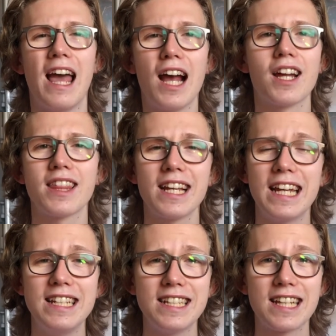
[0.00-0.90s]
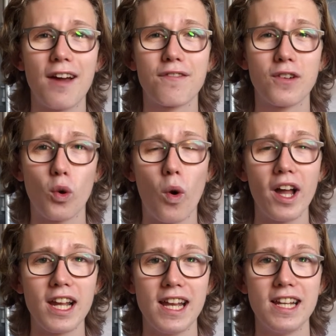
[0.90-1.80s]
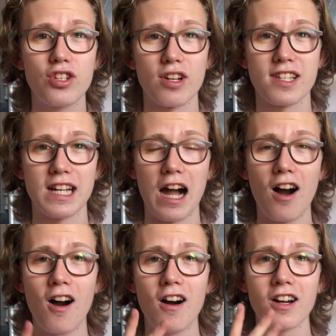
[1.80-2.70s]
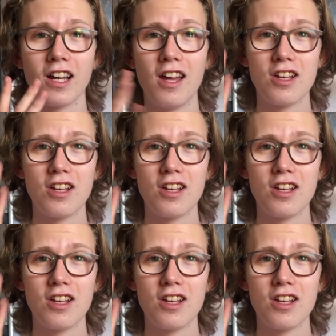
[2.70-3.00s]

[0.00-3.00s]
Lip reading: And I think he did have quite an interesting arc,